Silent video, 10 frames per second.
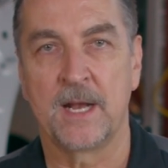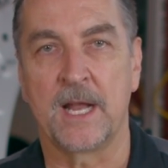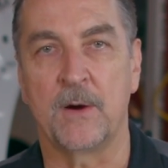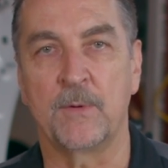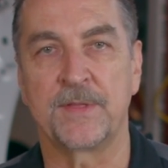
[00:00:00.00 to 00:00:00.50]

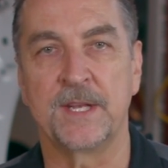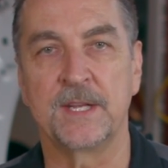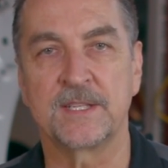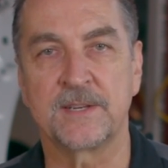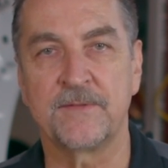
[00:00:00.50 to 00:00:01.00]
Now within
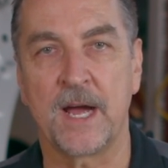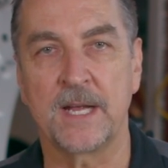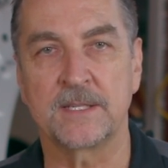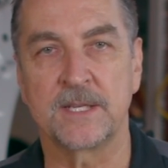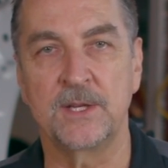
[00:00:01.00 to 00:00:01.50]
this
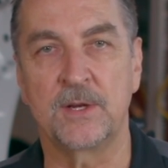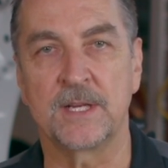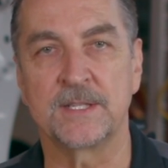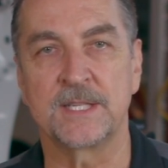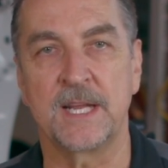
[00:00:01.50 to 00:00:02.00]
device, you
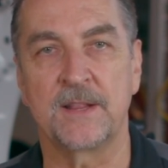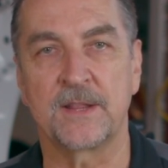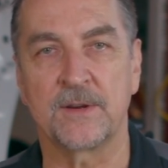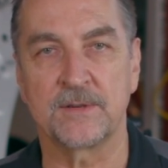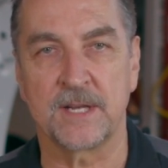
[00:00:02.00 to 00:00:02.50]
can see
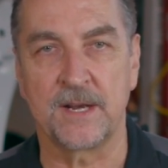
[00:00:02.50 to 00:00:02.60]
that there's a